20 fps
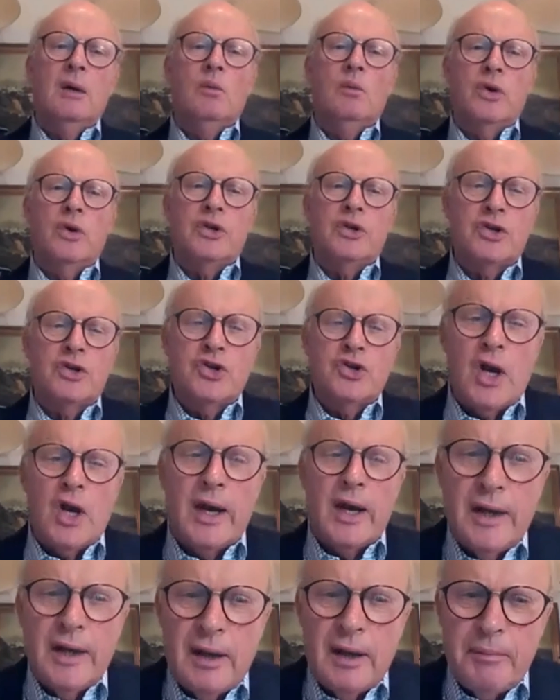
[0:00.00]
Would
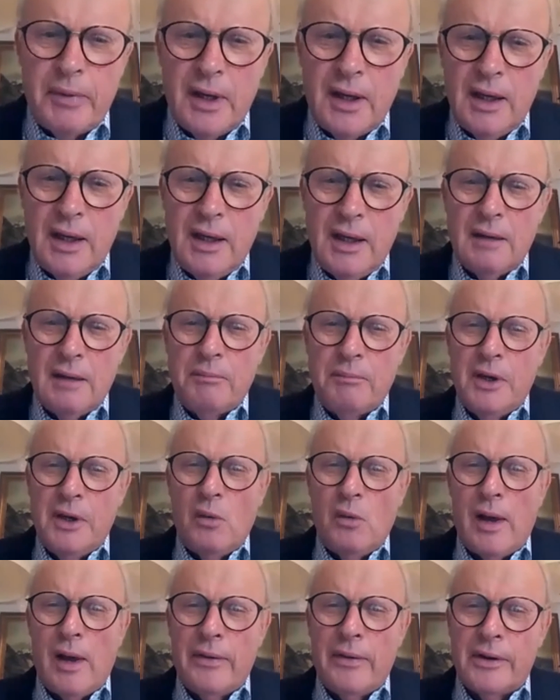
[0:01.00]
China be
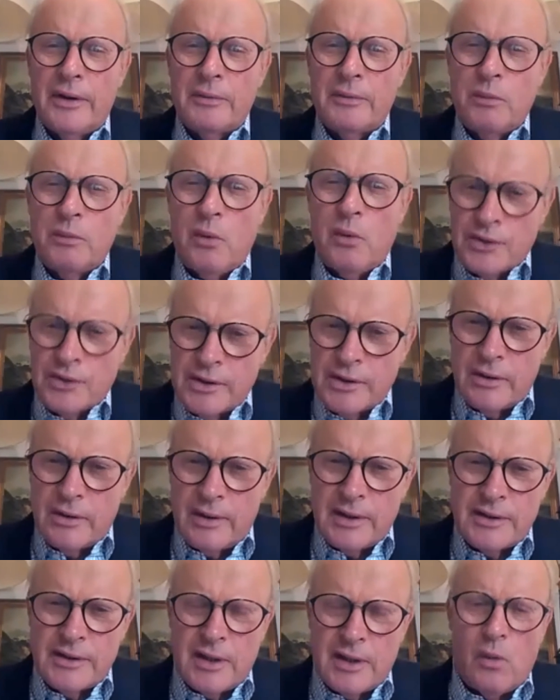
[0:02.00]
one that wasn't
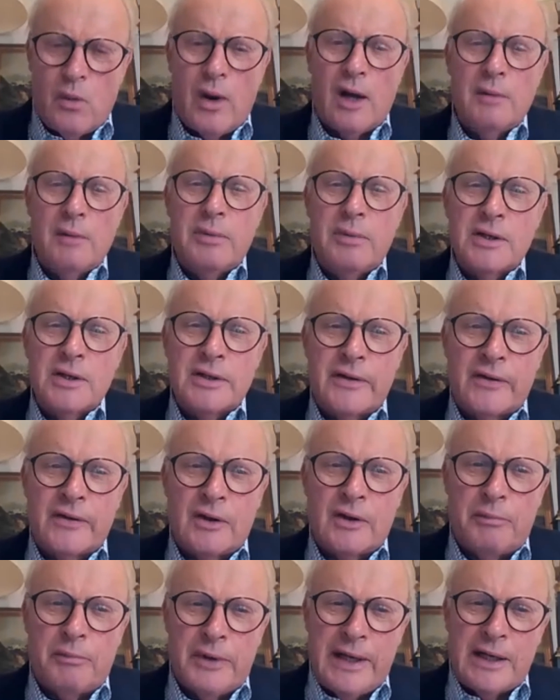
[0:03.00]
doing so well because of the
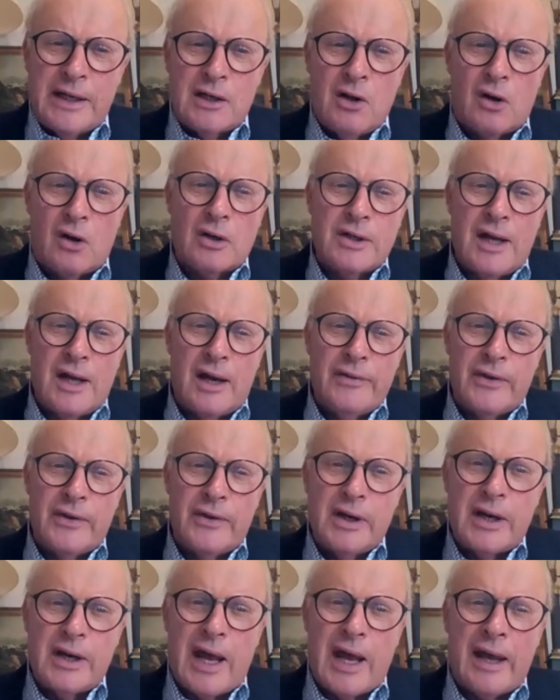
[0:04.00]
complete lockdown that
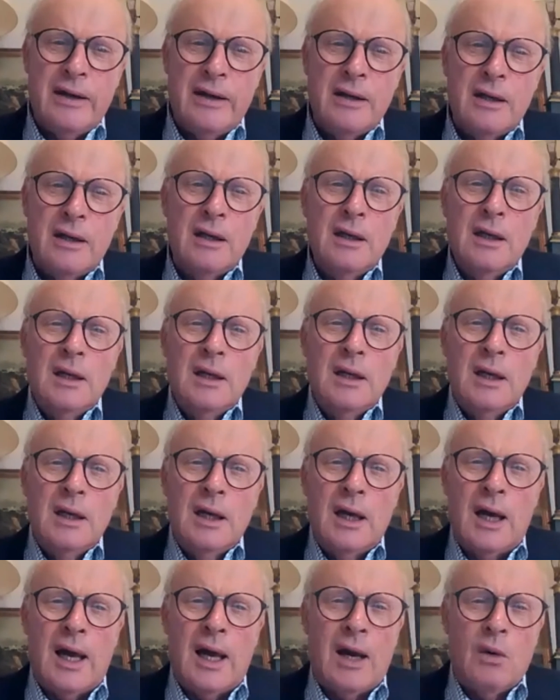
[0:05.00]
it had?
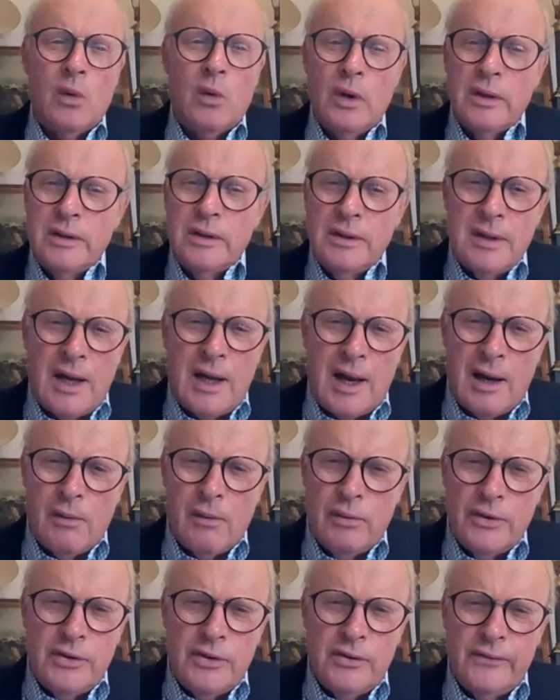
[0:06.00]
How
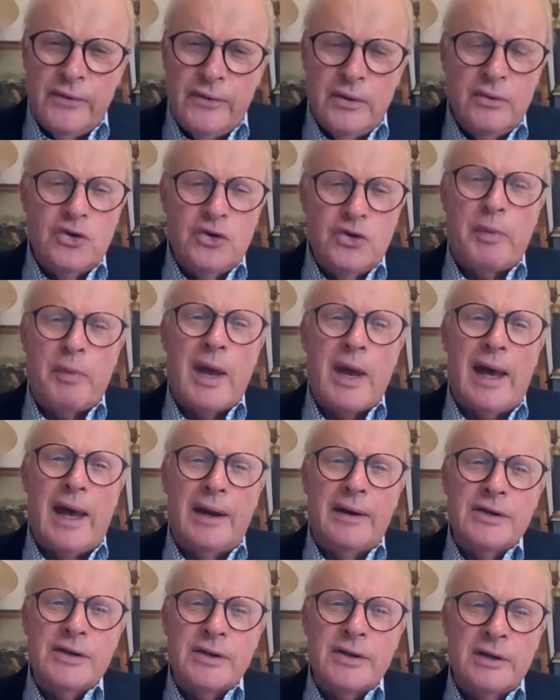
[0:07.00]
would you view
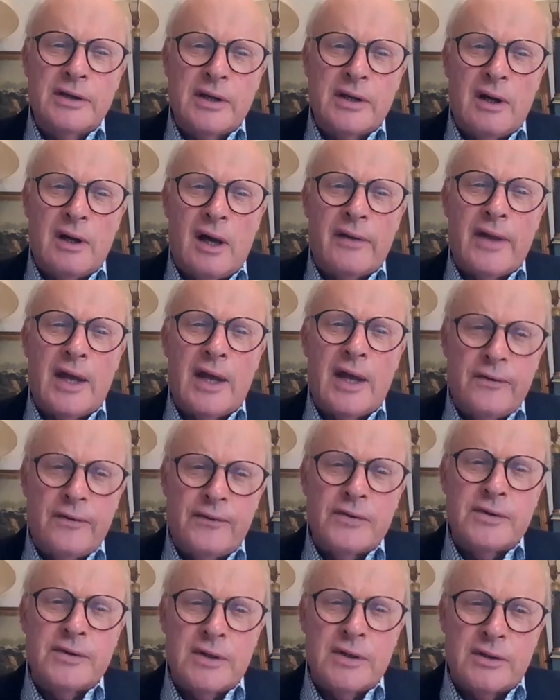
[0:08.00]
Japan? Are there
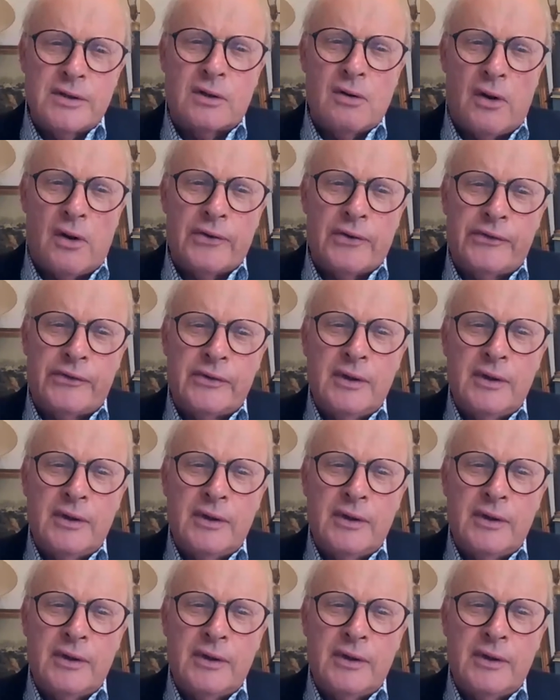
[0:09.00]
differences across?